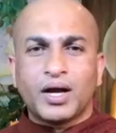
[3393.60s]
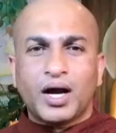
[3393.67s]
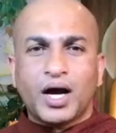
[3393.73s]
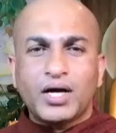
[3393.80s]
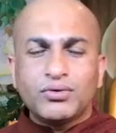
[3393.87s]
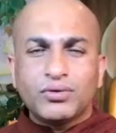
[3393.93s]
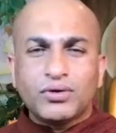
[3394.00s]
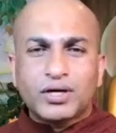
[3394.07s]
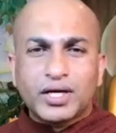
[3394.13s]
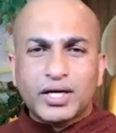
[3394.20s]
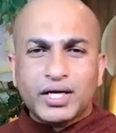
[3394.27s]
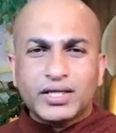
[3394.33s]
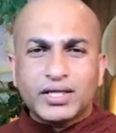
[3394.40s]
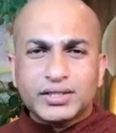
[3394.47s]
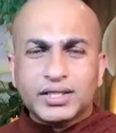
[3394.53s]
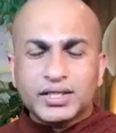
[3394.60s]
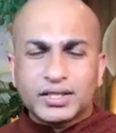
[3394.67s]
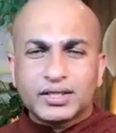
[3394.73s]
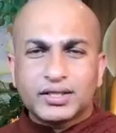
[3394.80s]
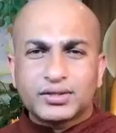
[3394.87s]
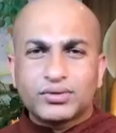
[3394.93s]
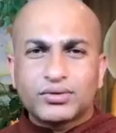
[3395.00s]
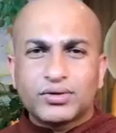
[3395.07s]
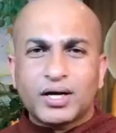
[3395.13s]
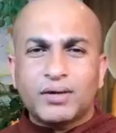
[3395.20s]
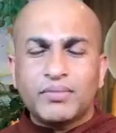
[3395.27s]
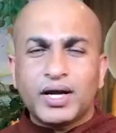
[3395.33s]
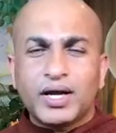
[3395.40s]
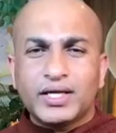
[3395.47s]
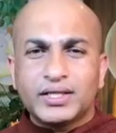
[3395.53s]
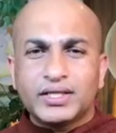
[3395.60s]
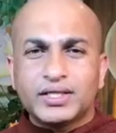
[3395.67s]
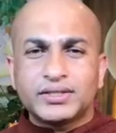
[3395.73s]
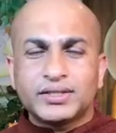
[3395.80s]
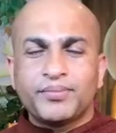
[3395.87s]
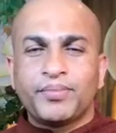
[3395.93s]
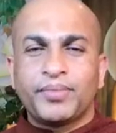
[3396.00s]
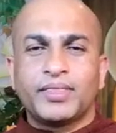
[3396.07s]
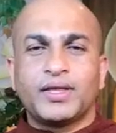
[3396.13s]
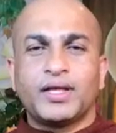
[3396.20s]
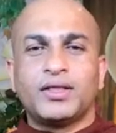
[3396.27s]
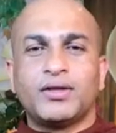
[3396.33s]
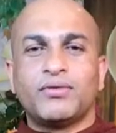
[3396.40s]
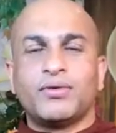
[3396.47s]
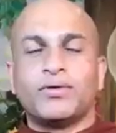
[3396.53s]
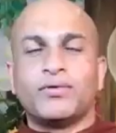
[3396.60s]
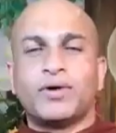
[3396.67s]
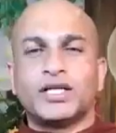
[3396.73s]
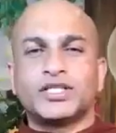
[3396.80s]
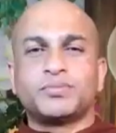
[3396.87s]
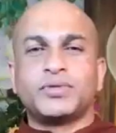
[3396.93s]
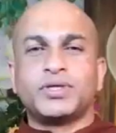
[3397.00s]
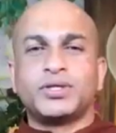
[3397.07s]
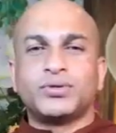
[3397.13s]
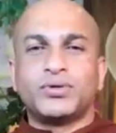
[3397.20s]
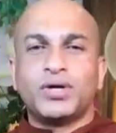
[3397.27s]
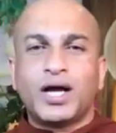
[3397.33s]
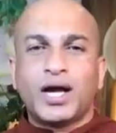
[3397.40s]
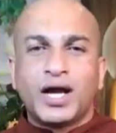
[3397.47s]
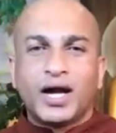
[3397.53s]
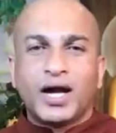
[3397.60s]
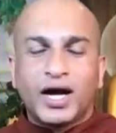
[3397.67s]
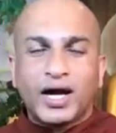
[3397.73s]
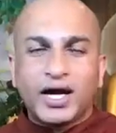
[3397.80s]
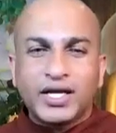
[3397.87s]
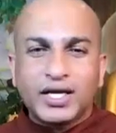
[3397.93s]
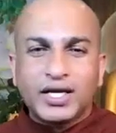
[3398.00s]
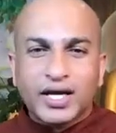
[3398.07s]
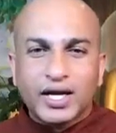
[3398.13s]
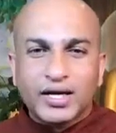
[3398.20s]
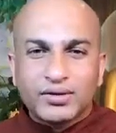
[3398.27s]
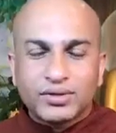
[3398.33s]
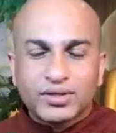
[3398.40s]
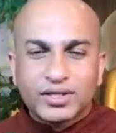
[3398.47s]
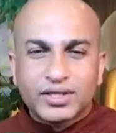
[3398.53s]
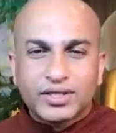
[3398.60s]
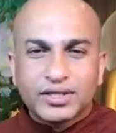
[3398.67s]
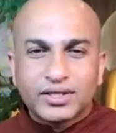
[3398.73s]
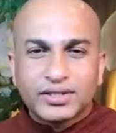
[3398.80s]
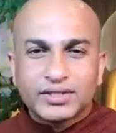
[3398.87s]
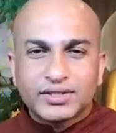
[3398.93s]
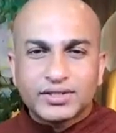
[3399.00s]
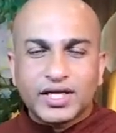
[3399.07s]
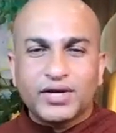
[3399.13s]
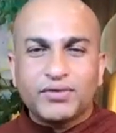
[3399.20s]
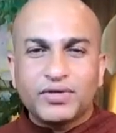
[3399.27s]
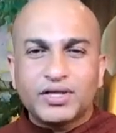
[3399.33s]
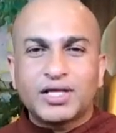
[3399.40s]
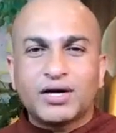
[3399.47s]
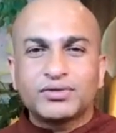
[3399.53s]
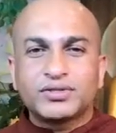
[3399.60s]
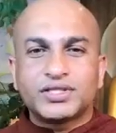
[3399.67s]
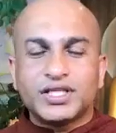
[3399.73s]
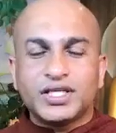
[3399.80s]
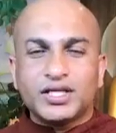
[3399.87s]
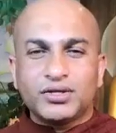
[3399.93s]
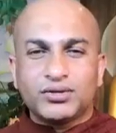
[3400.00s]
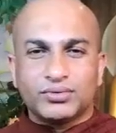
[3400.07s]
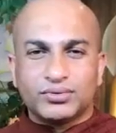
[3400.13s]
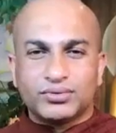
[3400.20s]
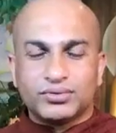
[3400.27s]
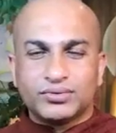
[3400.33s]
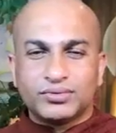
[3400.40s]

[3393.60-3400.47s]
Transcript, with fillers: are you crazy to come like this then the husband told, I cannot uh, stay without seeing you.